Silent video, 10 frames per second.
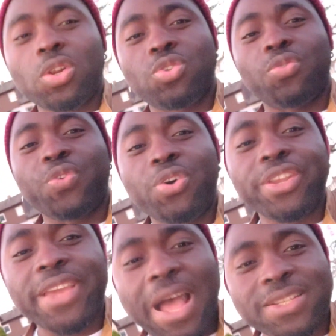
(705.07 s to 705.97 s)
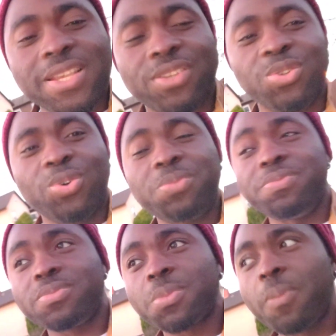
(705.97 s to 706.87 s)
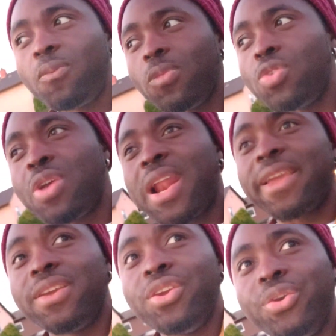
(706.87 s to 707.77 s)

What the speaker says: what you've already answered. You know, they are like